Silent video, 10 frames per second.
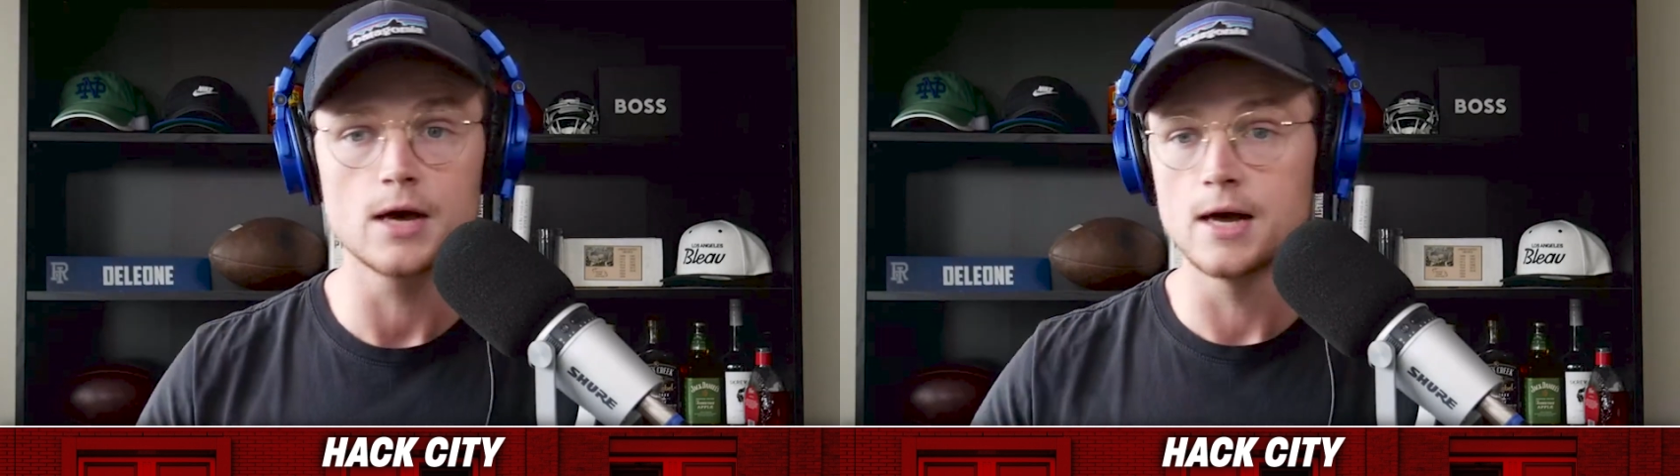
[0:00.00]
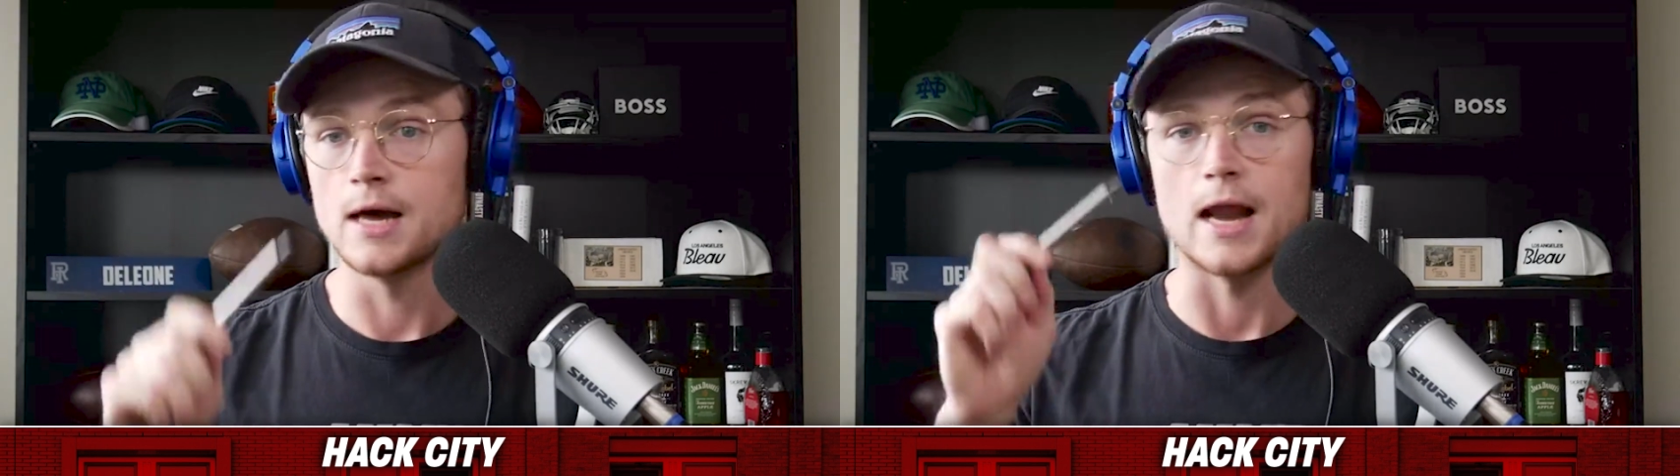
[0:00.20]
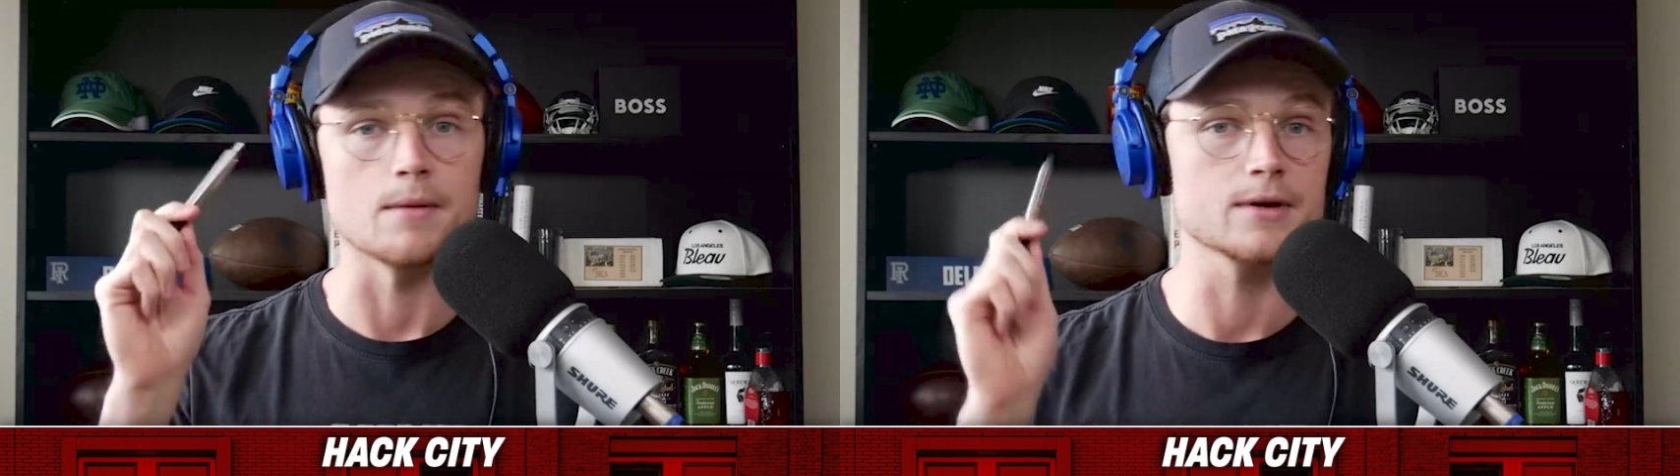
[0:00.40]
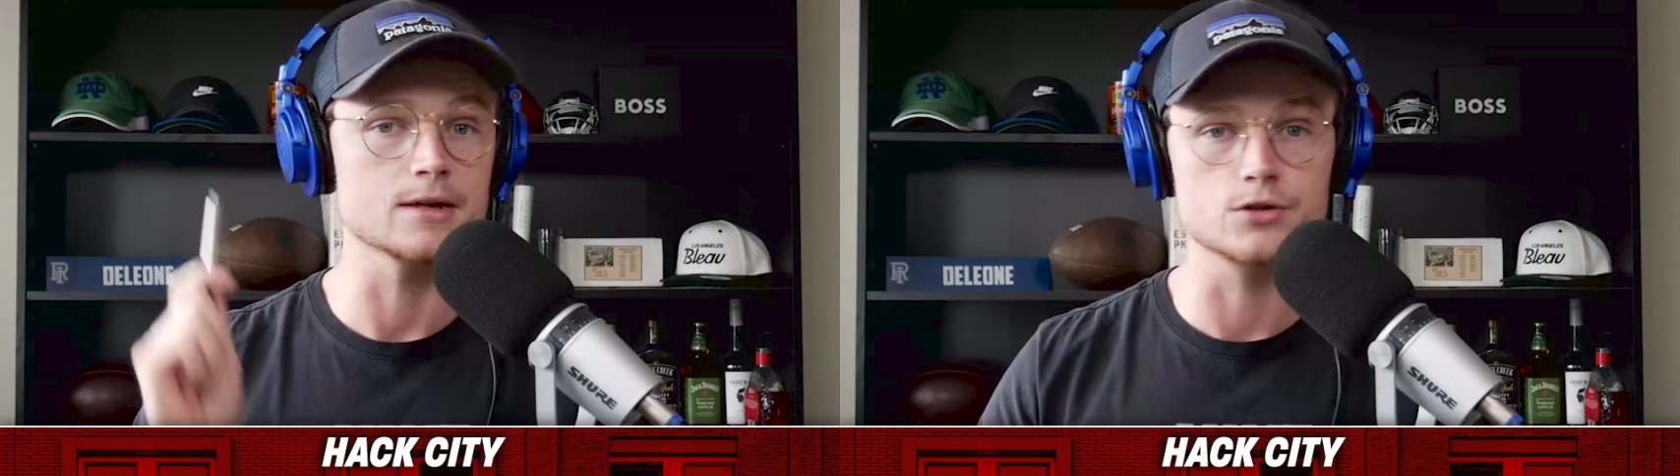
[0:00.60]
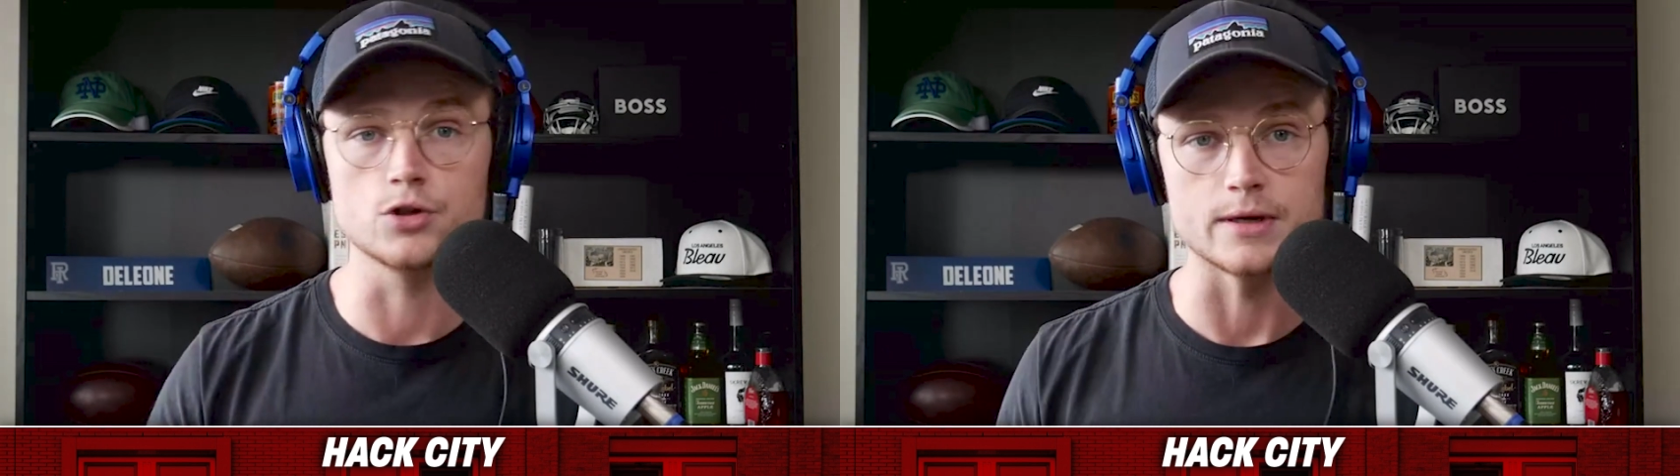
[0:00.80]
It happened
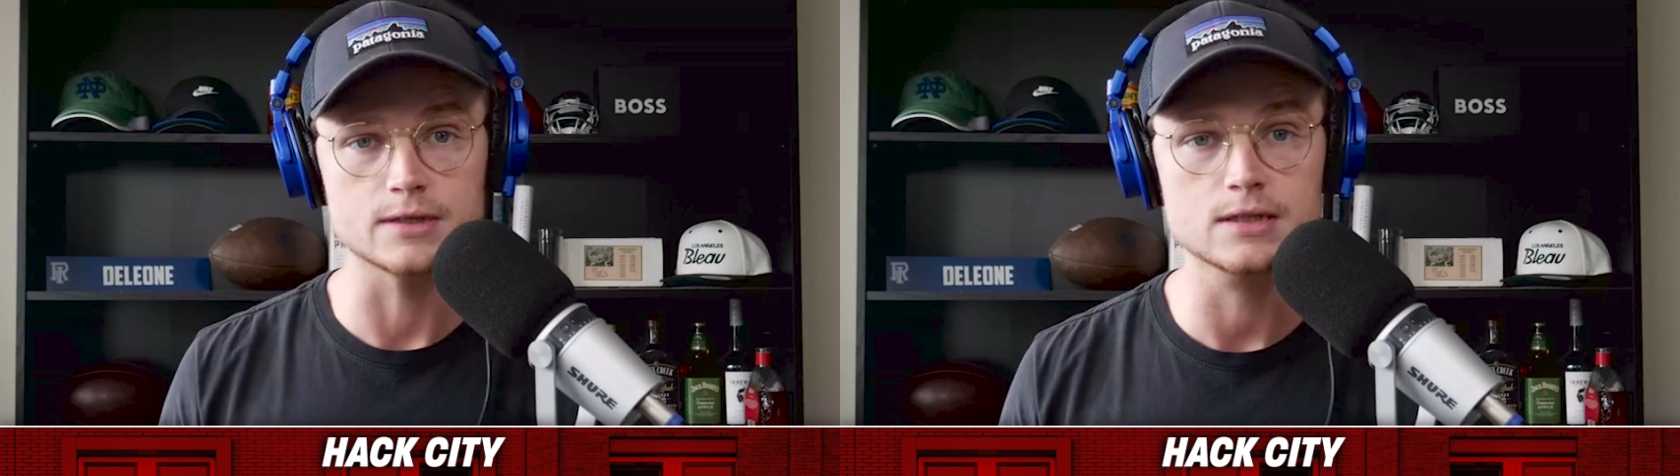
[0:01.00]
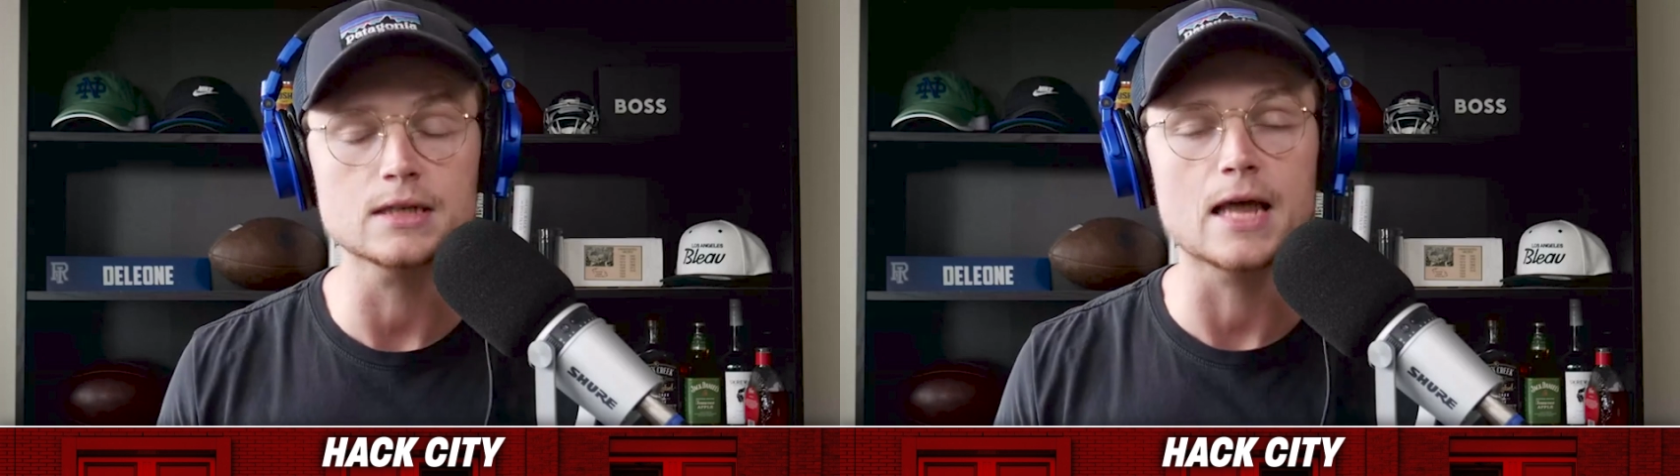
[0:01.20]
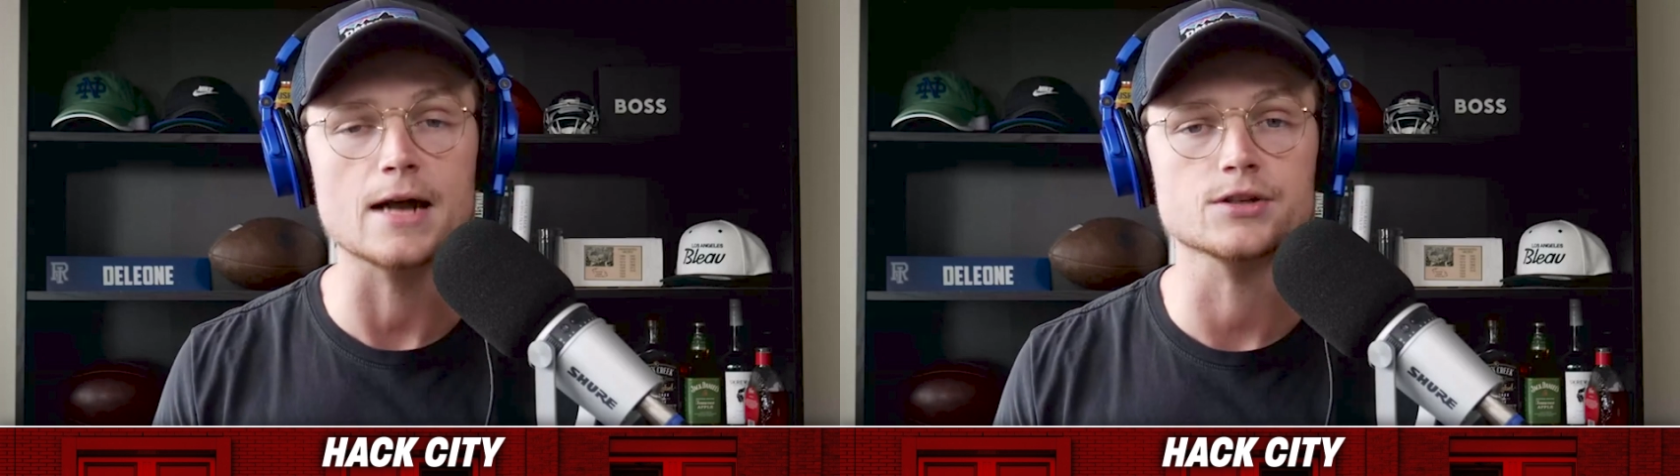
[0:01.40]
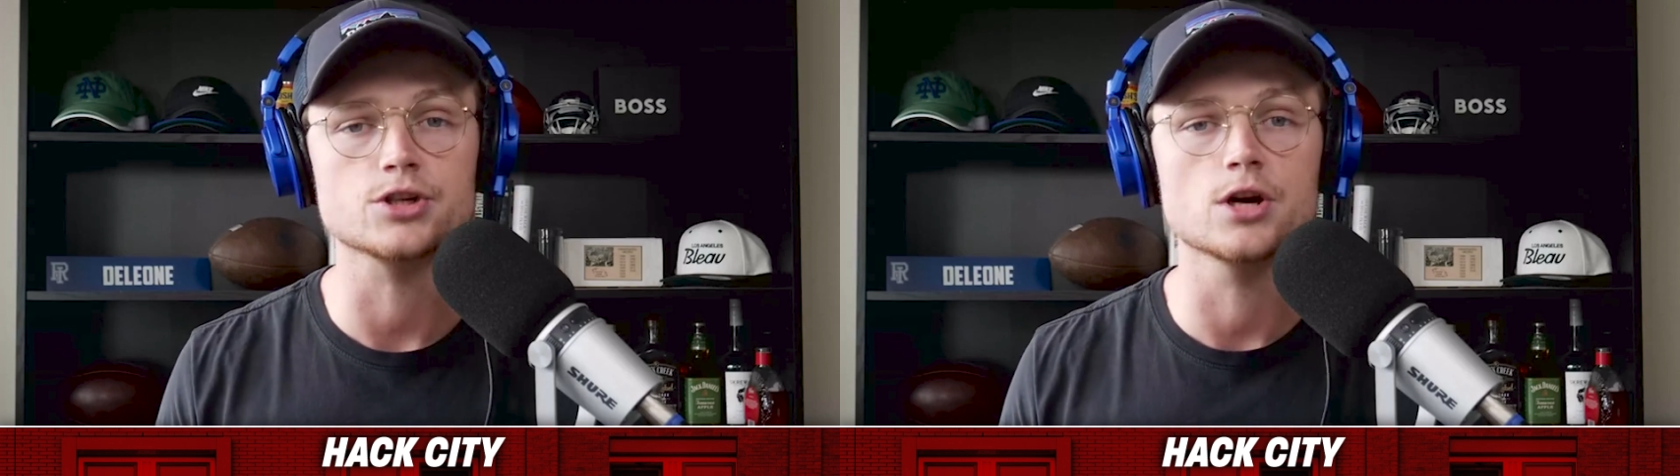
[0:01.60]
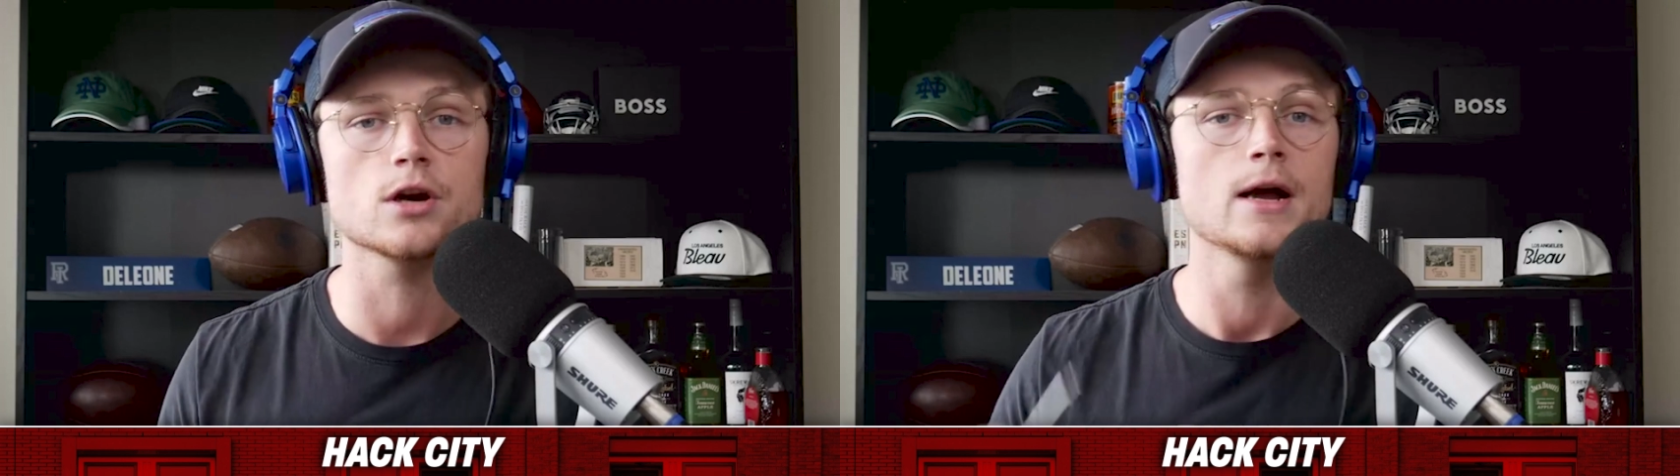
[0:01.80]
against USC
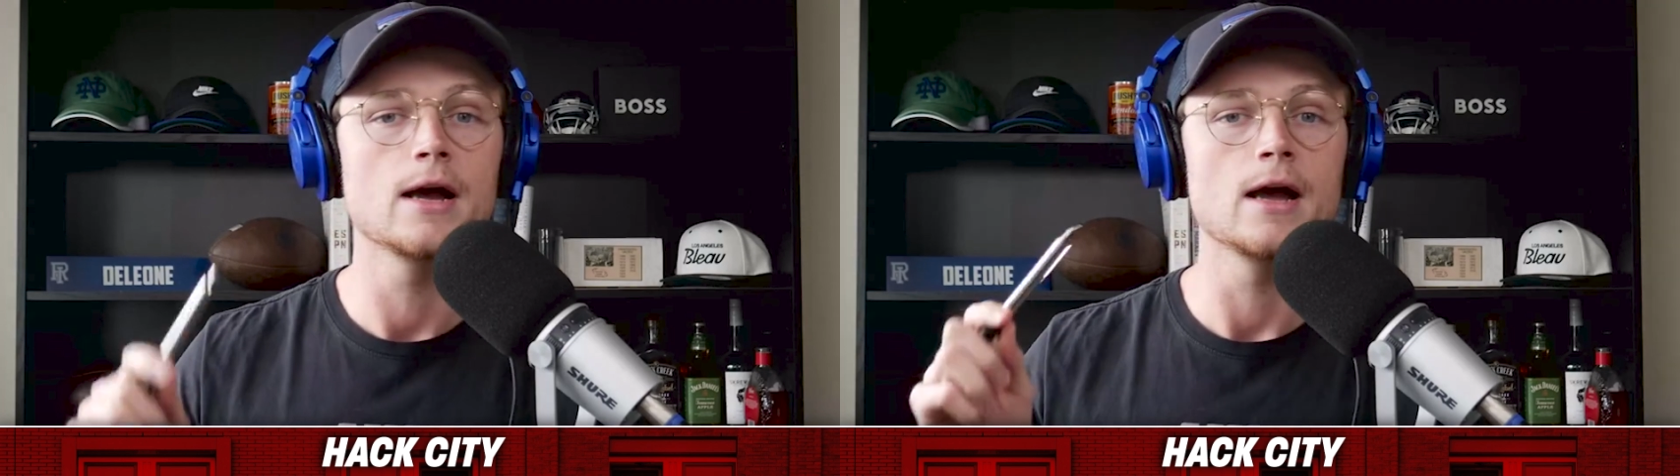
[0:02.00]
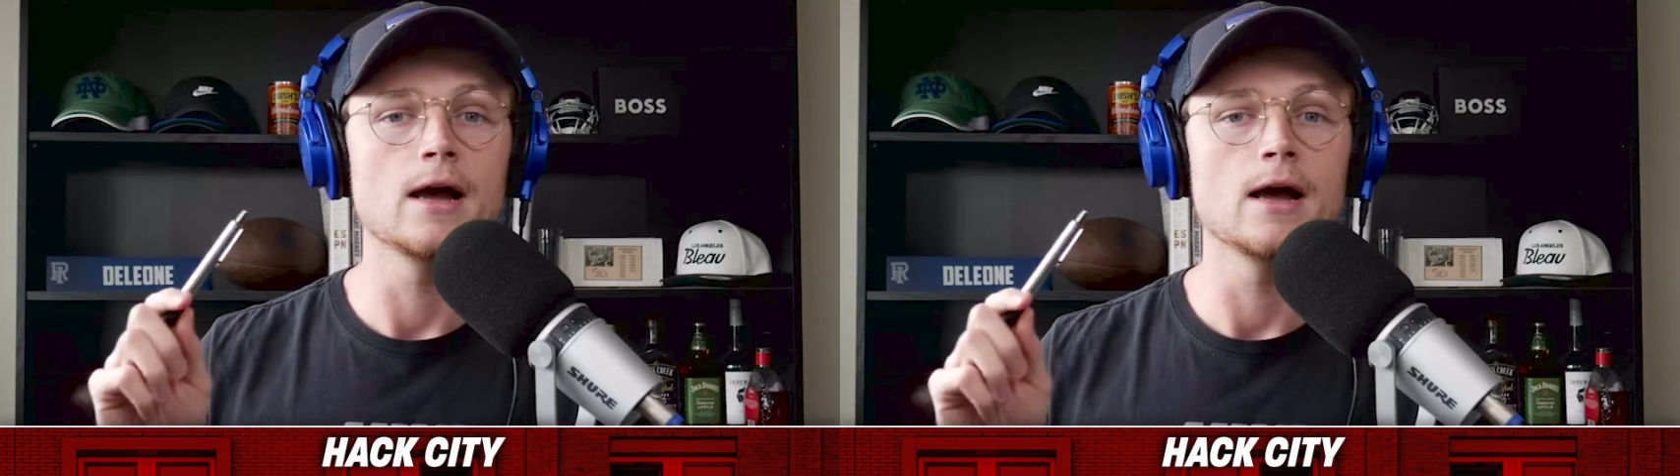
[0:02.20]
last year.